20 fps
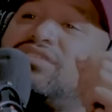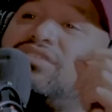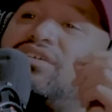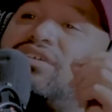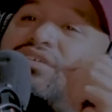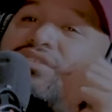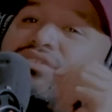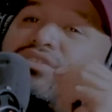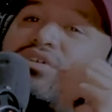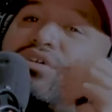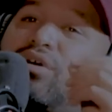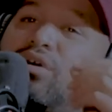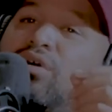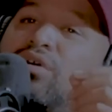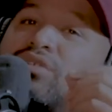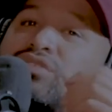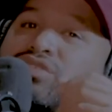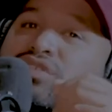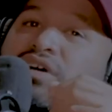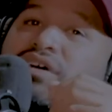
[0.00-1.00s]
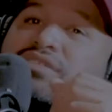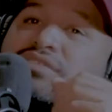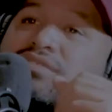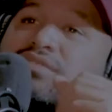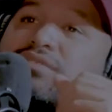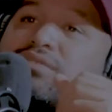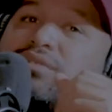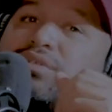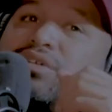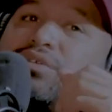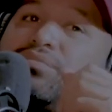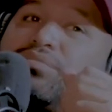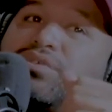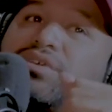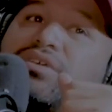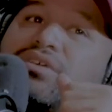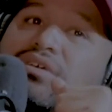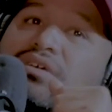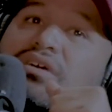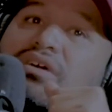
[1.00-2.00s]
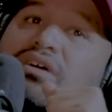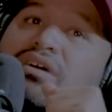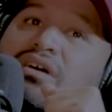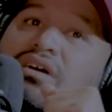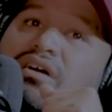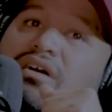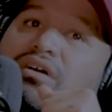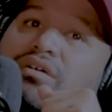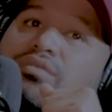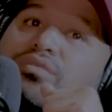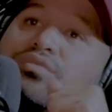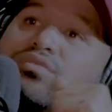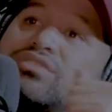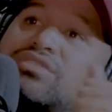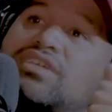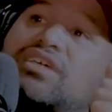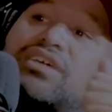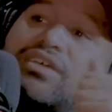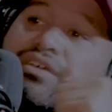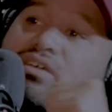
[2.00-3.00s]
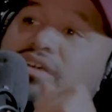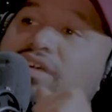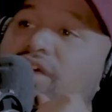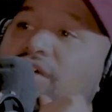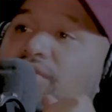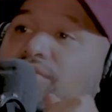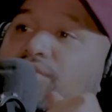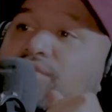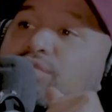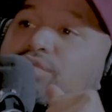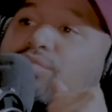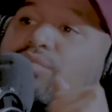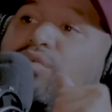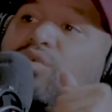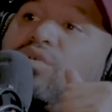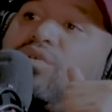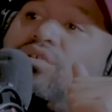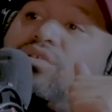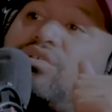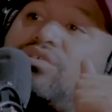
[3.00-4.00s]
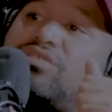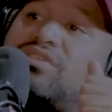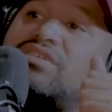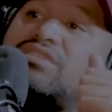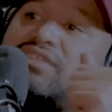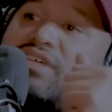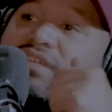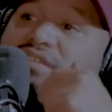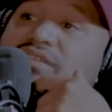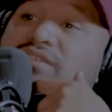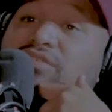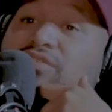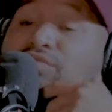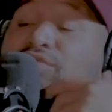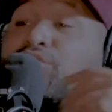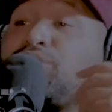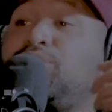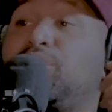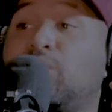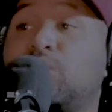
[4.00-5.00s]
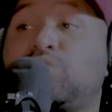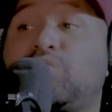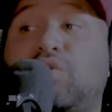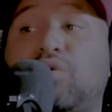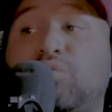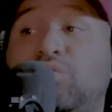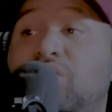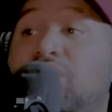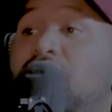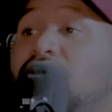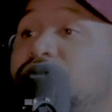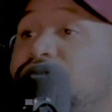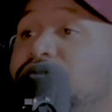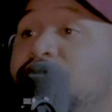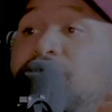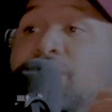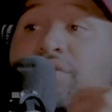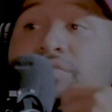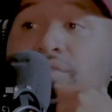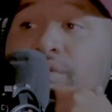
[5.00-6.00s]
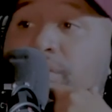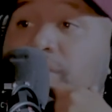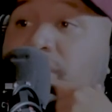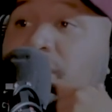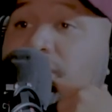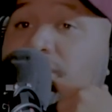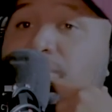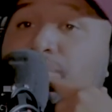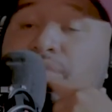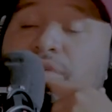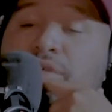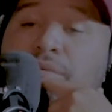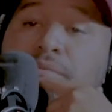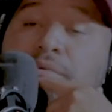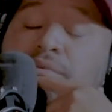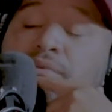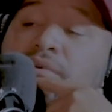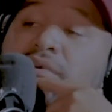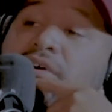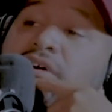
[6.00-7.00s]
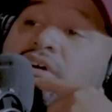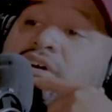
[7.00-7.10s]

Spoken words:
They're all trying to compete. Who's taking care of who more, or this, that, or the other. For the most part, we are very, very loving people.